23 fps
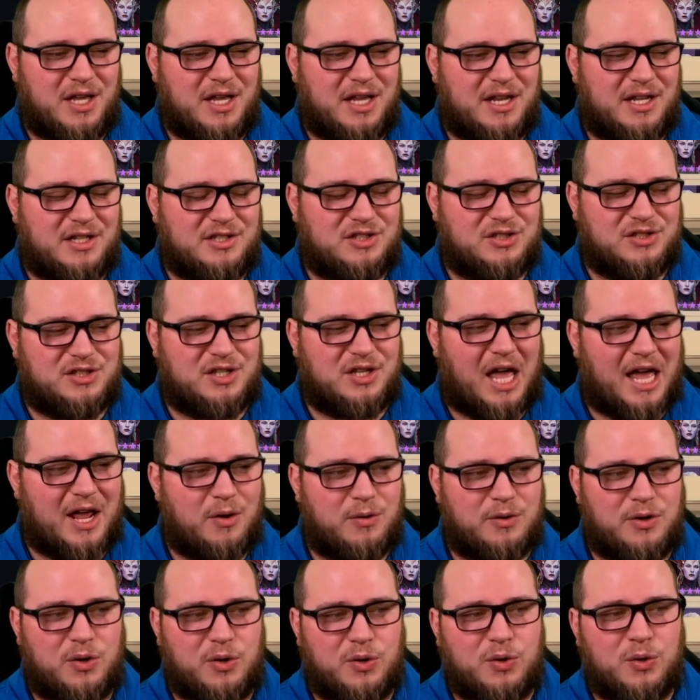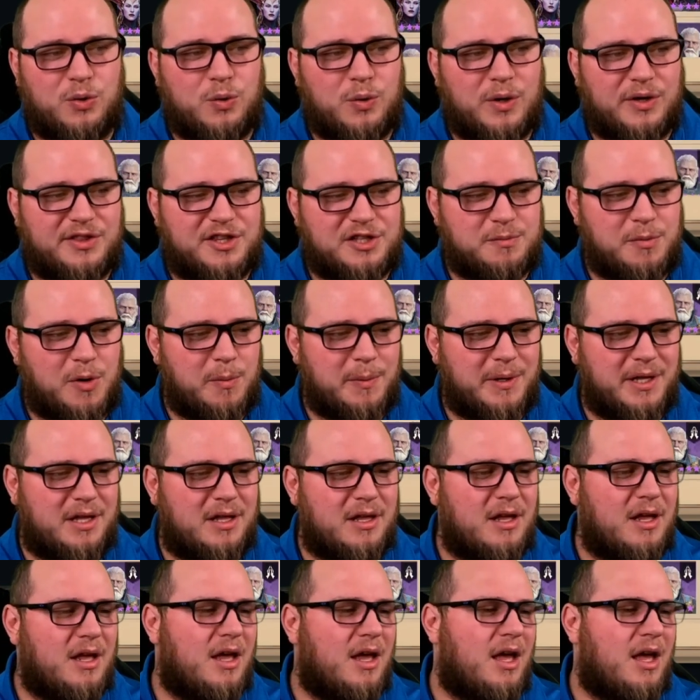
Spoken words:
and it's just I don't know who at the moment.